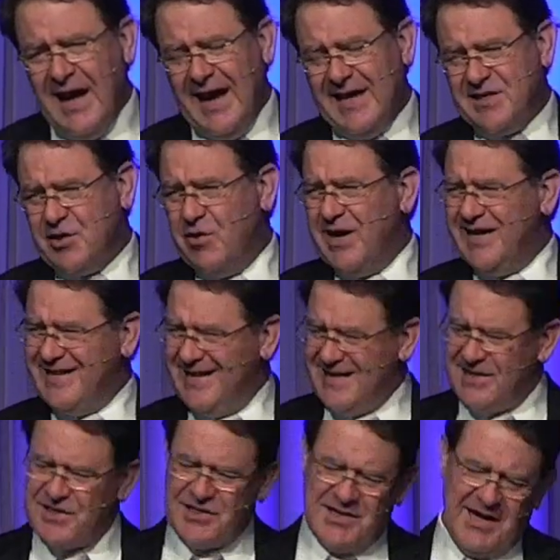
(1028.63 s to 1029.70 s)
And so he did
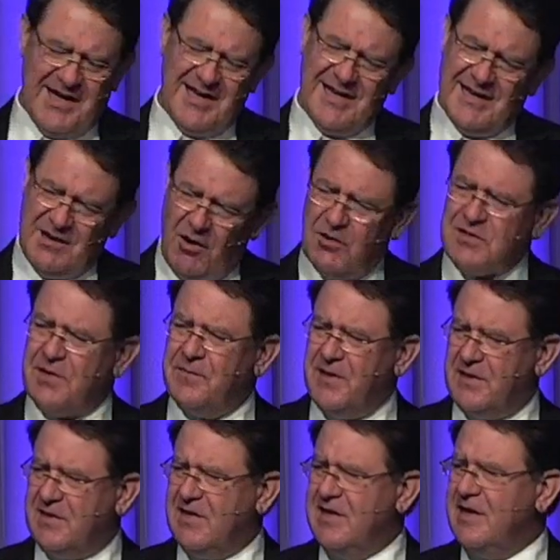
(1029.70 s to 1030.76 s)
his study and
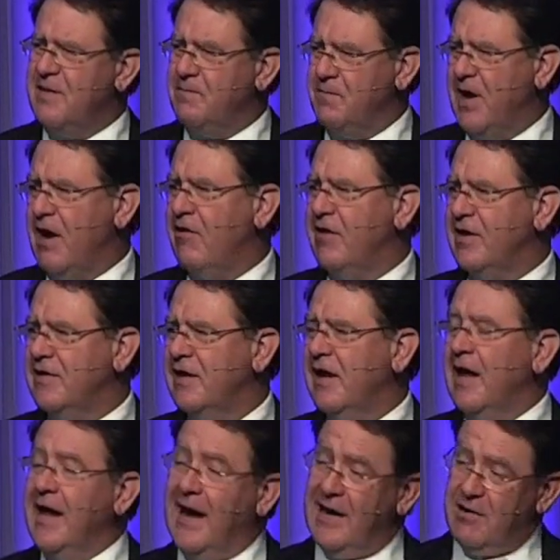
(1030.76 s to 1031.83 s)
ultimately married
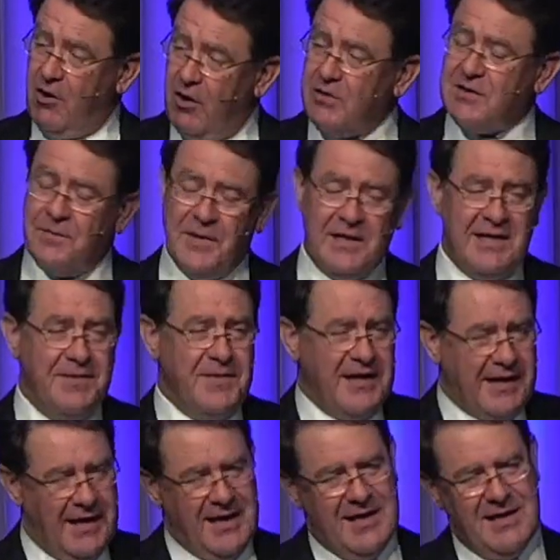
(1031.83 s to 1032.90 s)
and ultimately
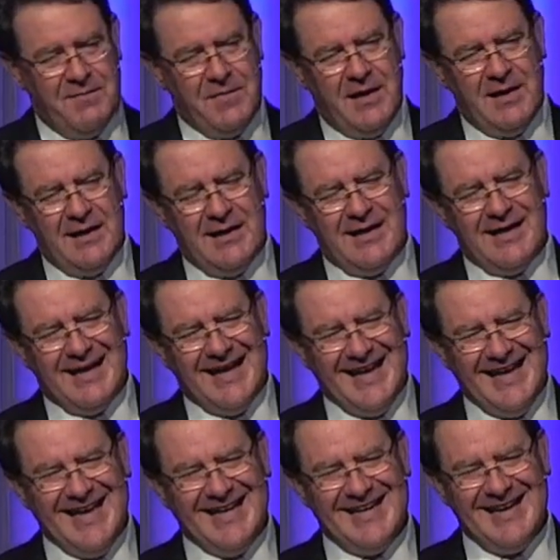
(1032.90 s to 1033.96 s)
became
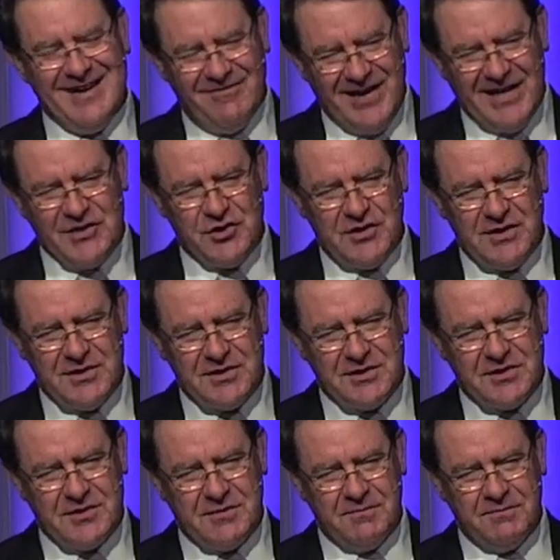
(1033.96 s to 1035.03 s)
an
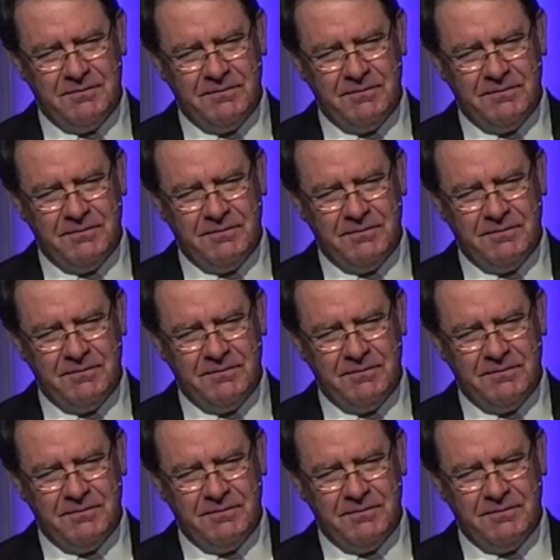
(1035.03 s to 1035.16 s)
evangelist.